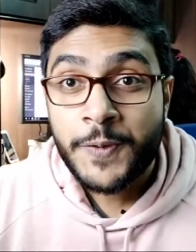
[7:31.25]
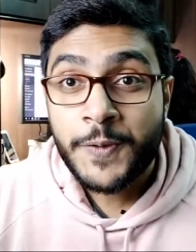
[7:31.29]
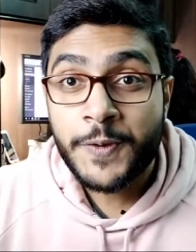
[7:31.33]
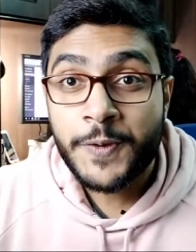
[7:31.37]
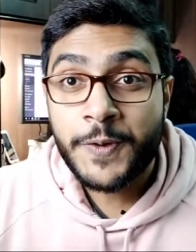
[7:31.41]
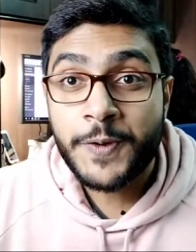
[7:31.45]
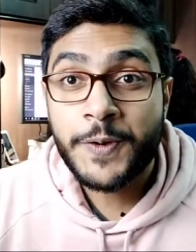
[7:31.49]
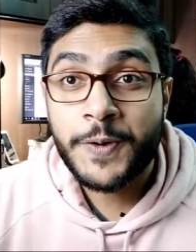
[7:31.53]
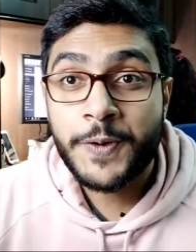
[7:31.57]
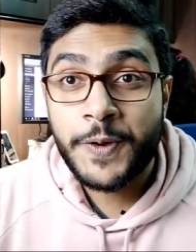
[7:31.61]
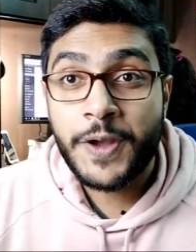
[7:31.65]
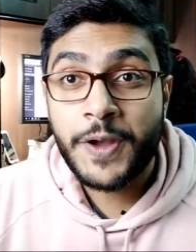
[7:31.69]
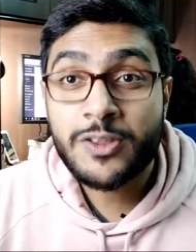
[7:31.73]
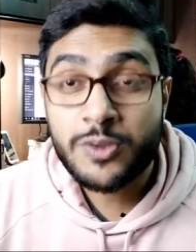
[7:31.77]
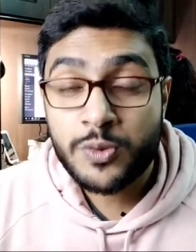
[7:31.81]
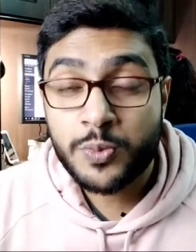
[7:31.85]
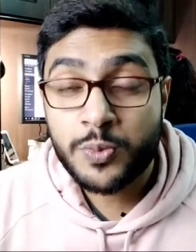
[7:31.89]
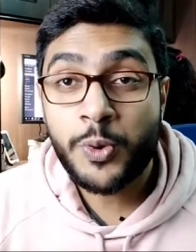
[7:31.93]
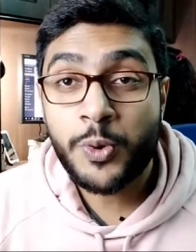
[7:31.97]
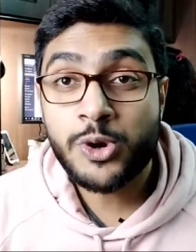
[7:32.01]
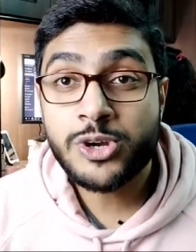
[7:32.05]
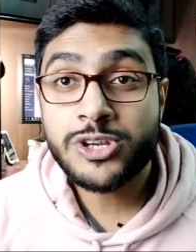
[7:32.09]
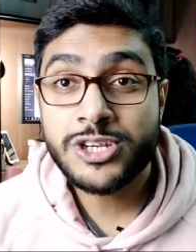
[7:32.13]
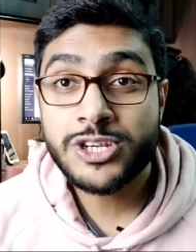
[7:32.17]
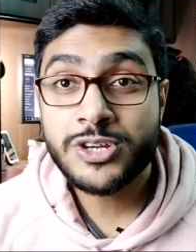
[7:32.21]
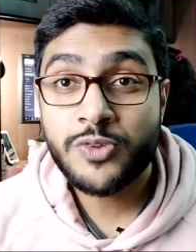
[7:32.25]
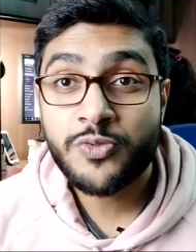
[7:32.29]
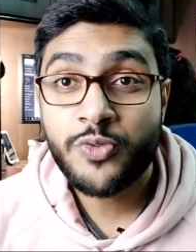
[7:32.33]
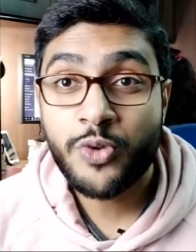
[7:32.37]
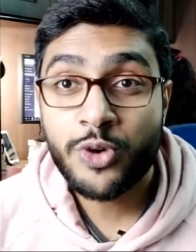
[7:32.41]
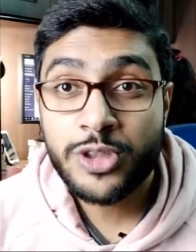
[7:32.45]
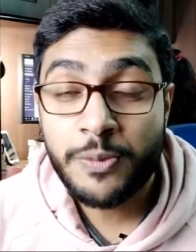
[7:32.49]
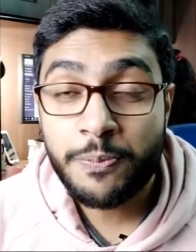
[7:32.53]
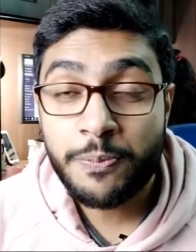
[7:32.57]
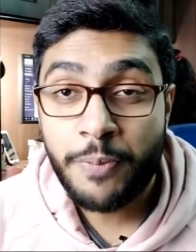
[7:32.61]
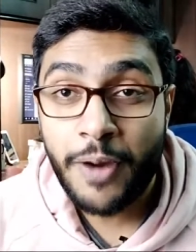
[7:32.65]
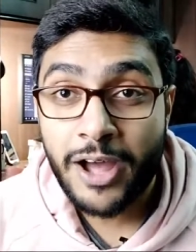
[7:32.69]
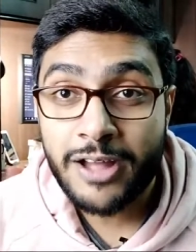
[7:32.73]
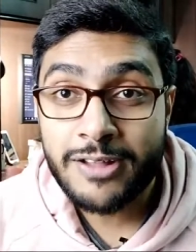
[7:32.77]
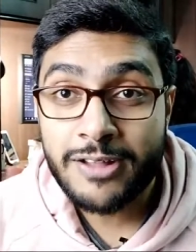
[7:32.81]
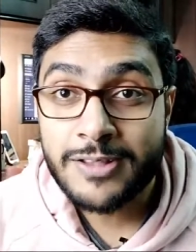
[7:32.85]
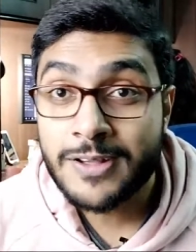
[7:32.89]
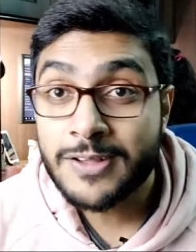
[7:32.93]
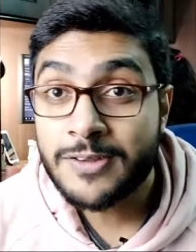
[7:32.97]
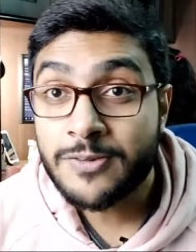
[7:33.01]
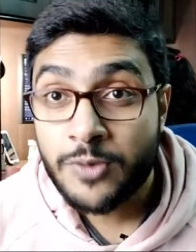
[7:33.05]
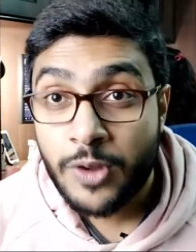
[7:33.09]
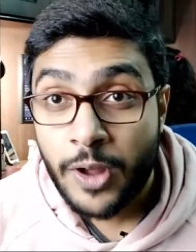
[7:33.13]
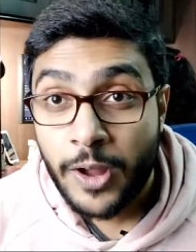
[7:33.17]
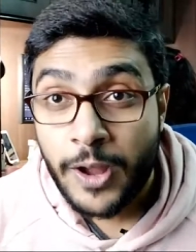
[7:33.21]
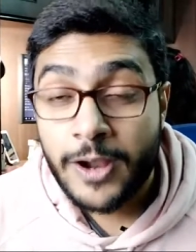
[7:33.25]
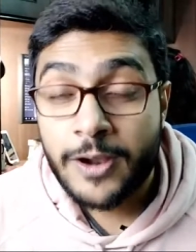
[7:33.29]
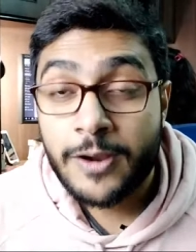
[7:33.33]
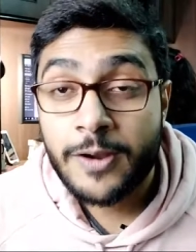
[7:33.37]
uh, exposure for the python